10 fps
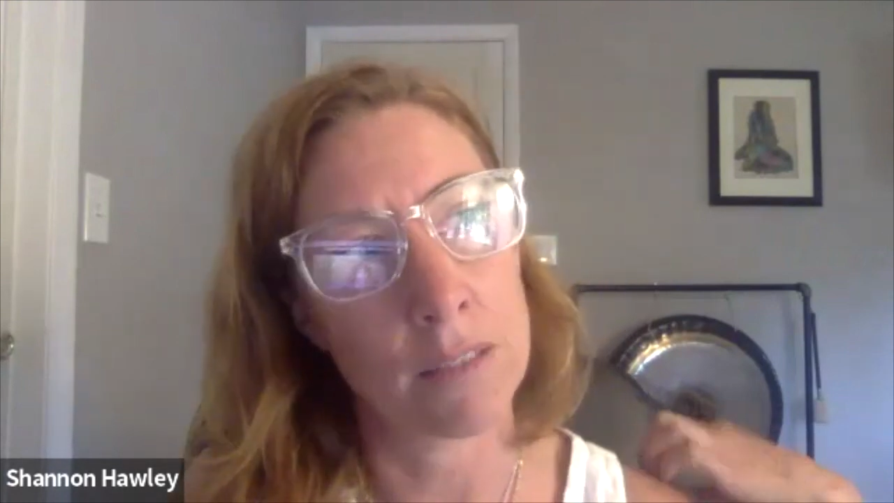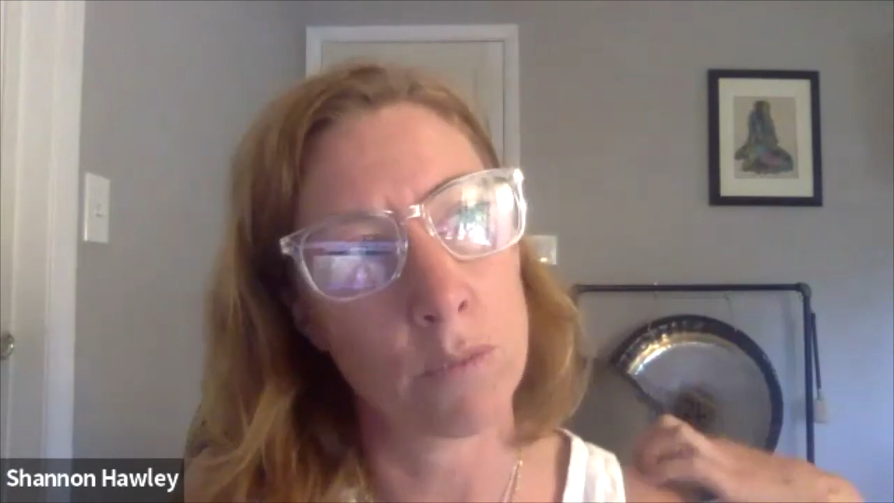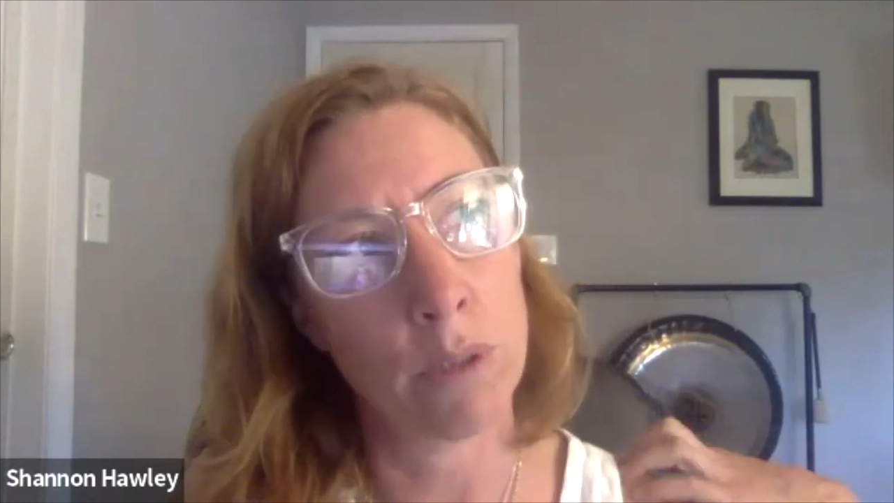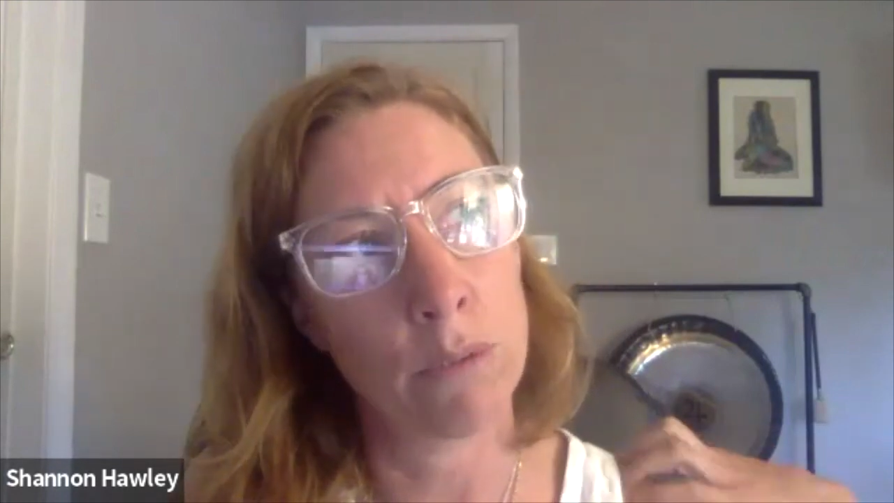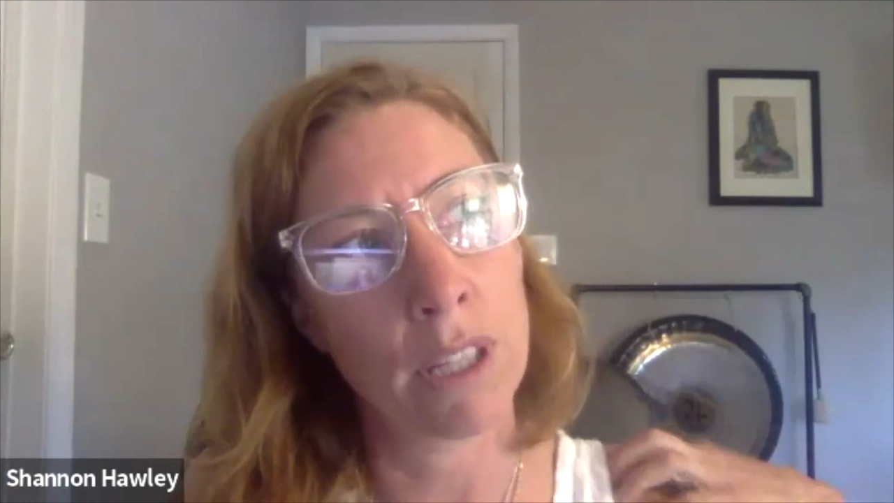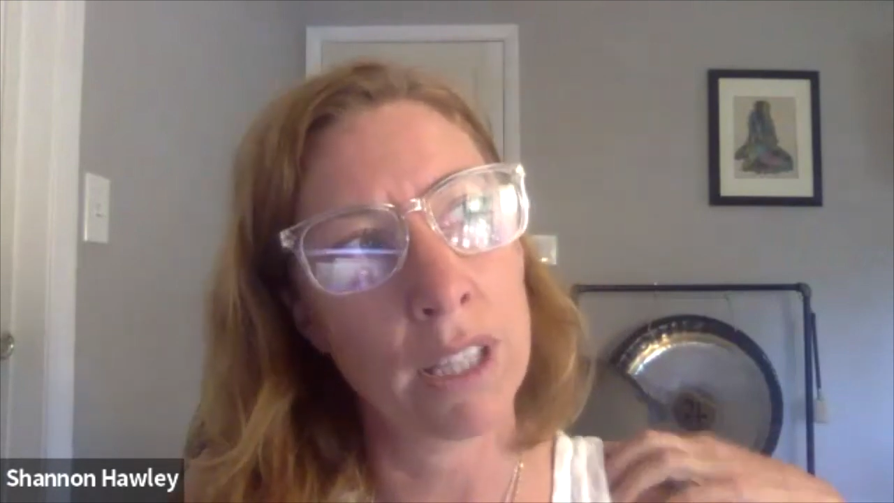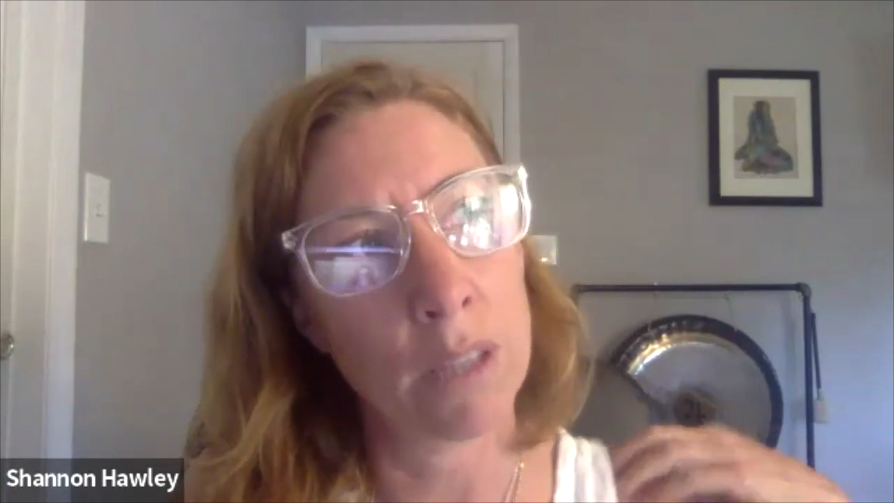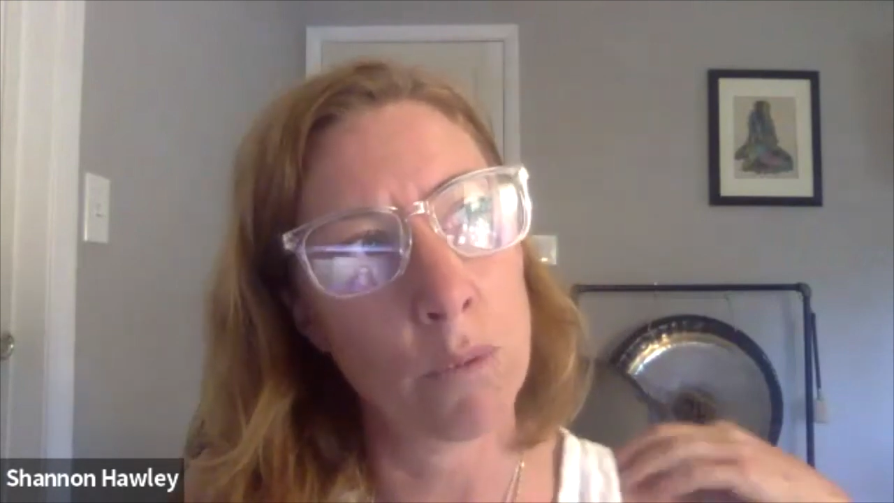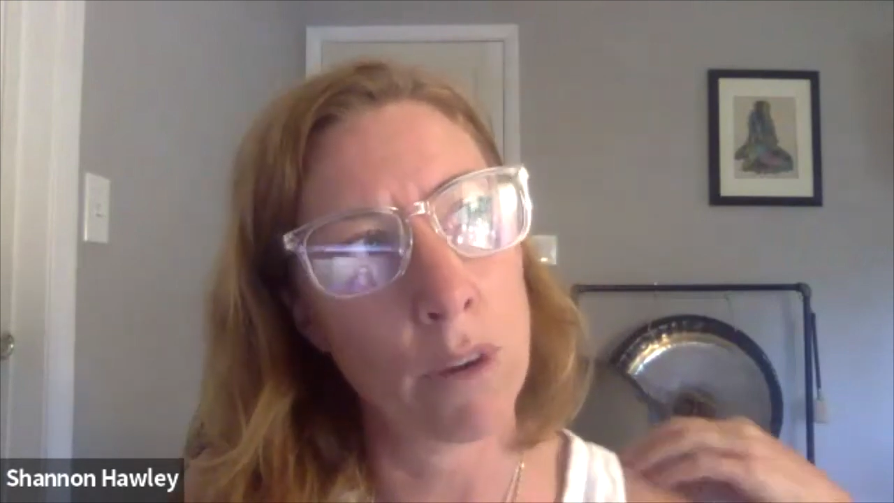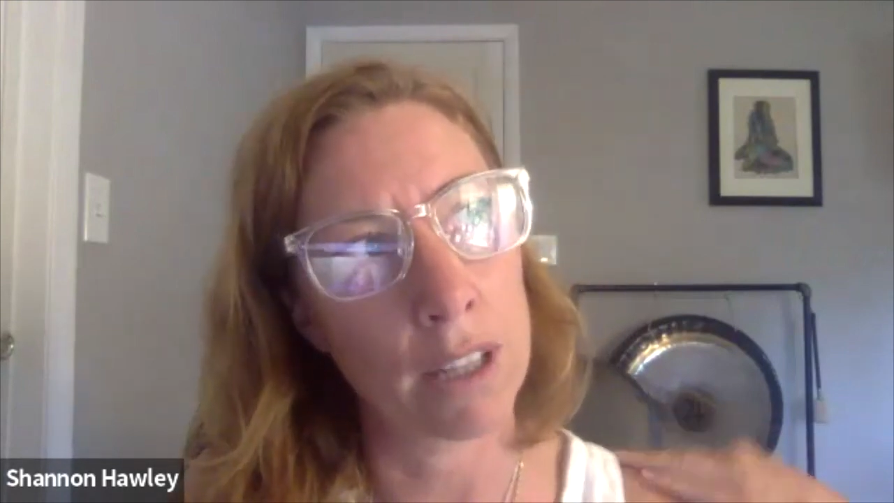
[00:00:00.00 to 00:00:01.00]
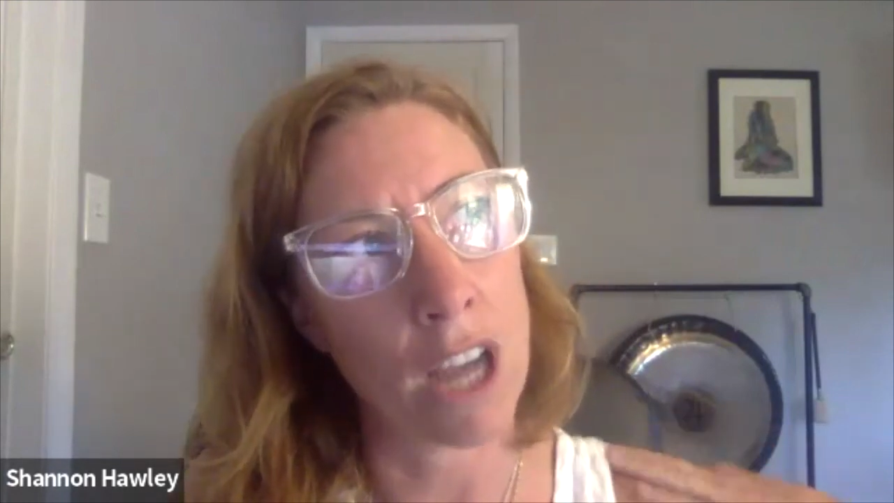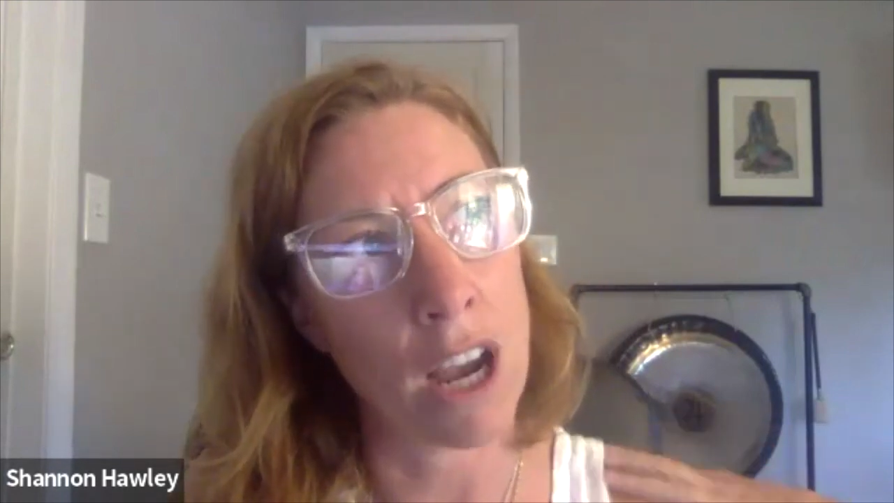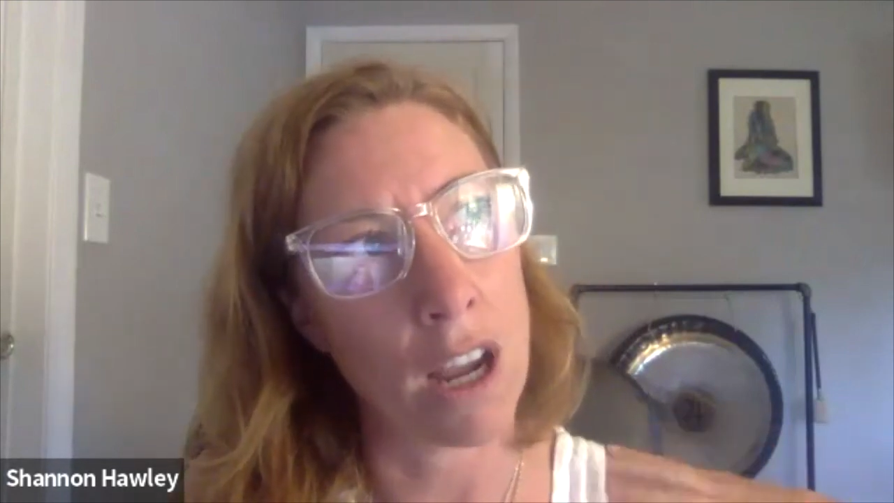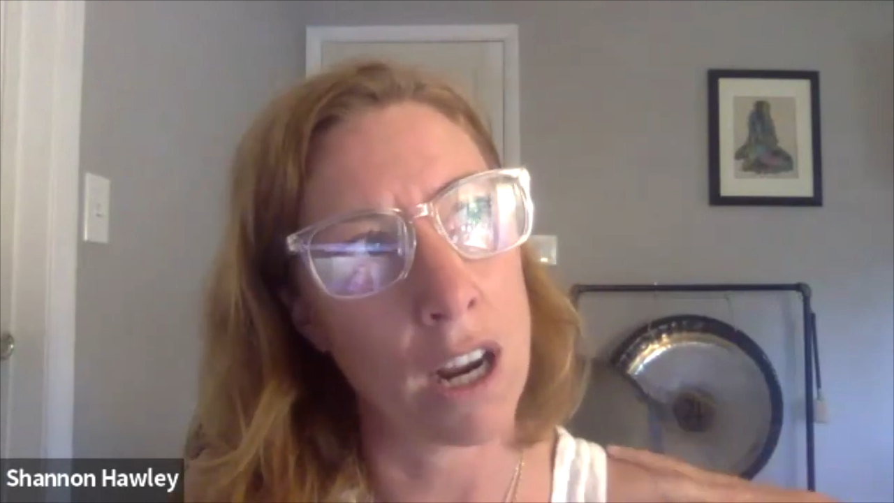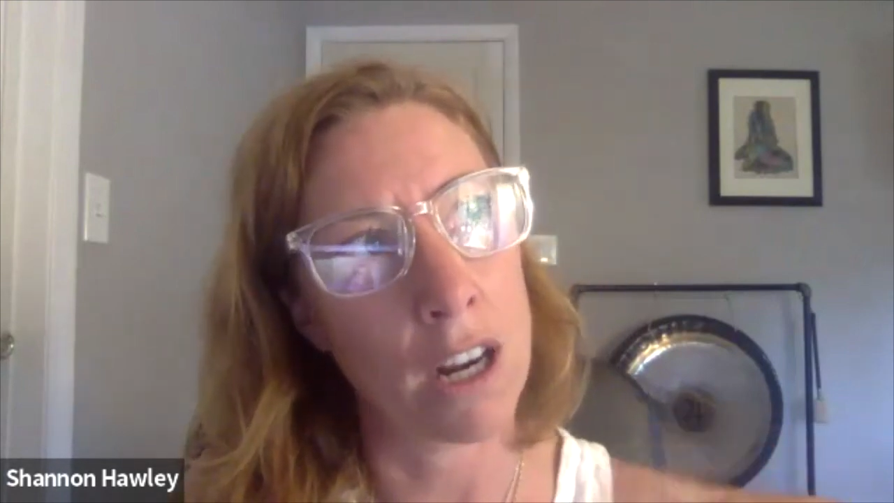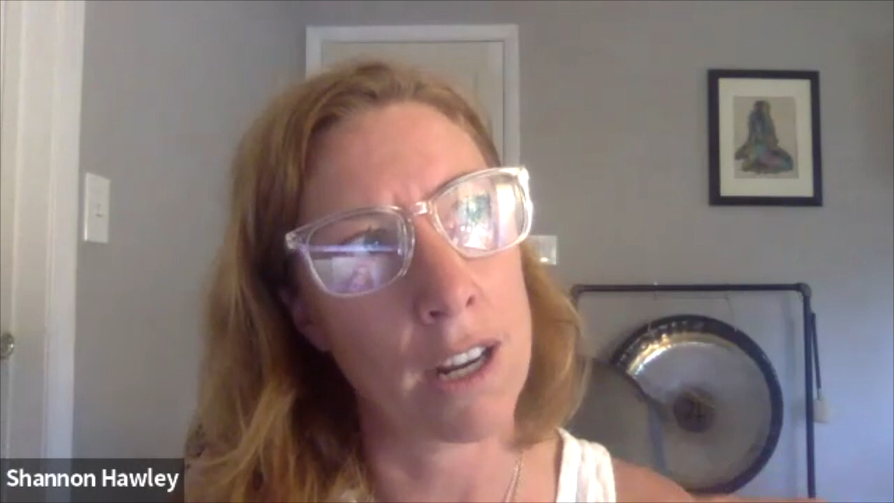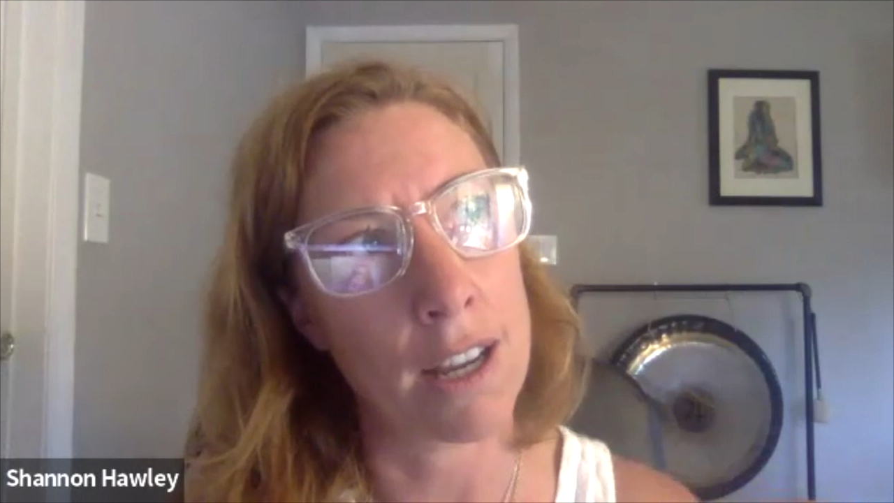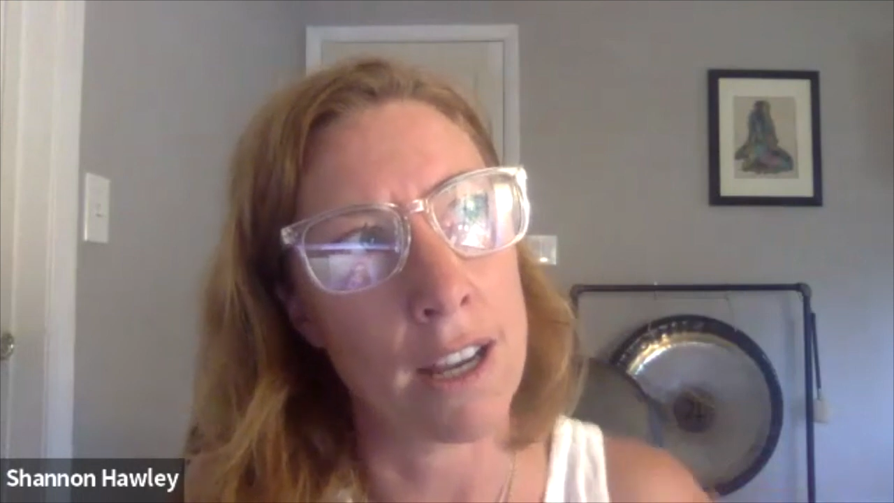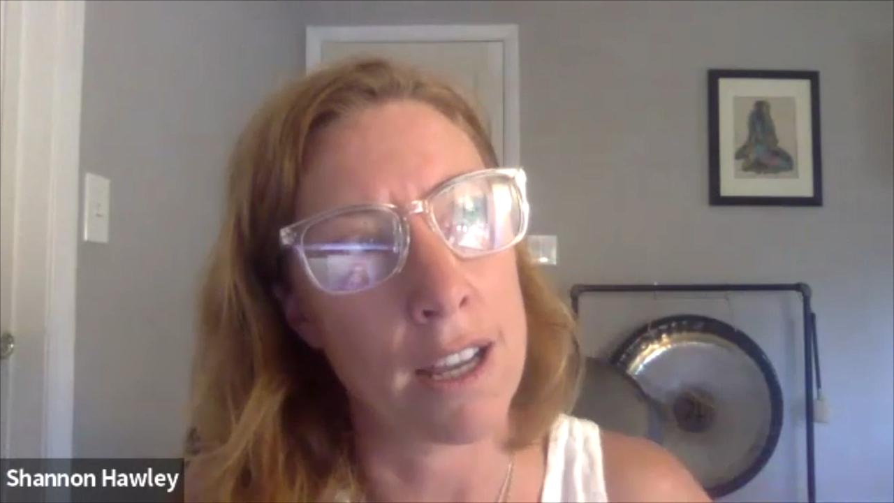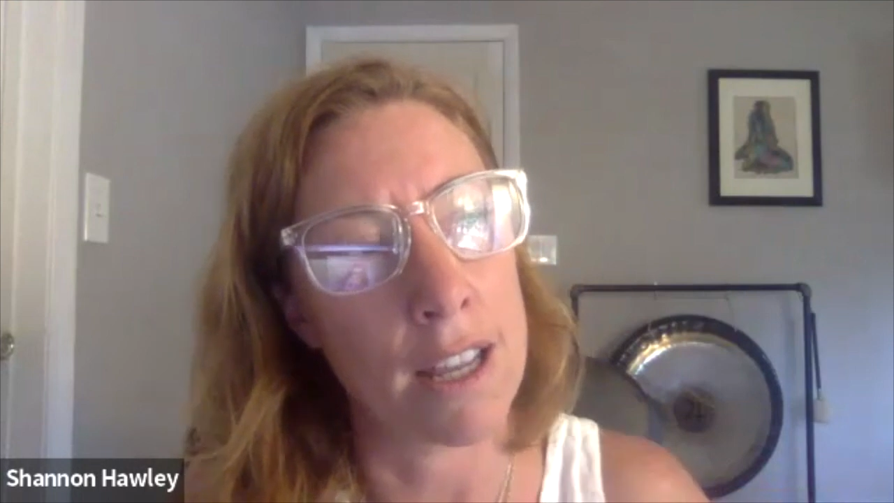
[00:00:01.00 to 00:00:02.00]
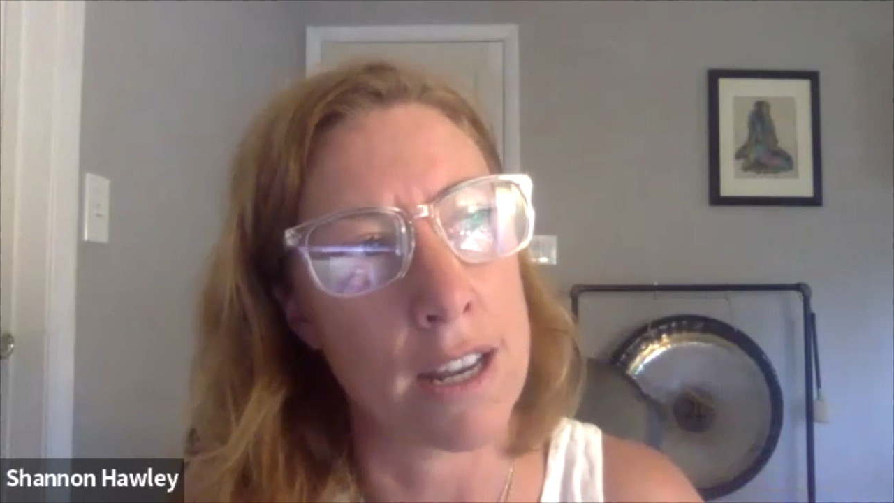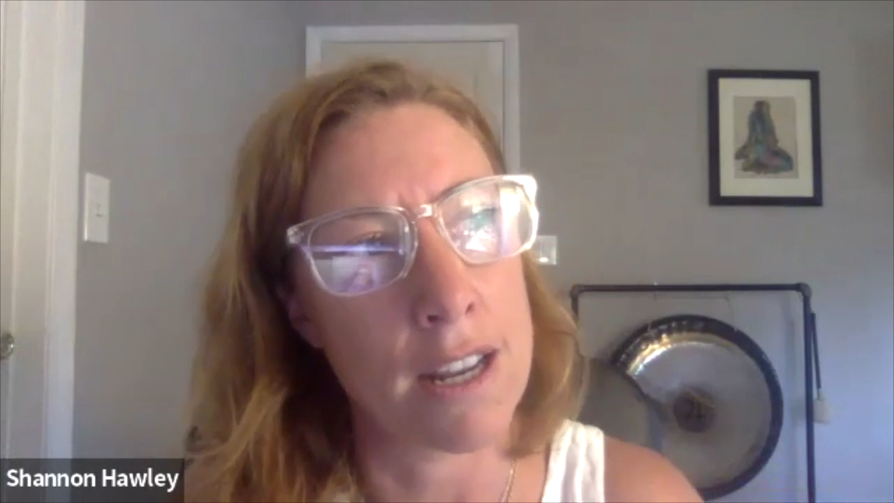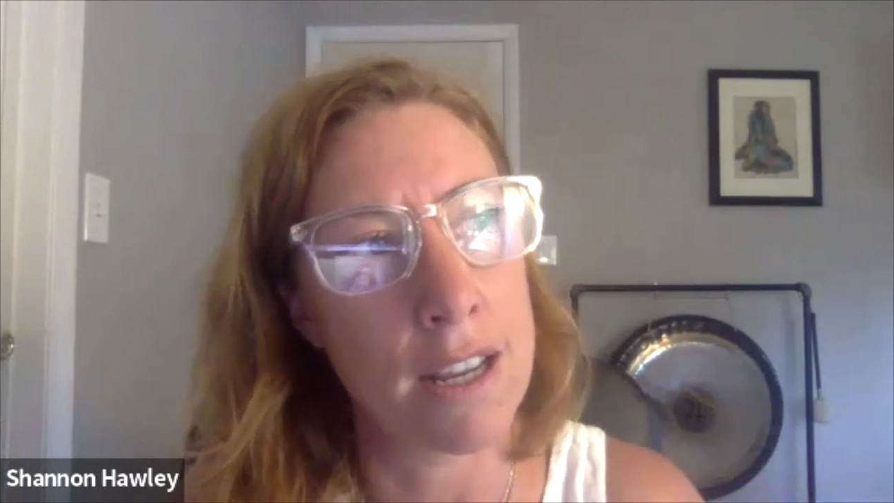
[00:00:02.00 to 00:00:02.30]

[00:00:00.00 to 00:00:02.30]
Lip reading: we really worked hard on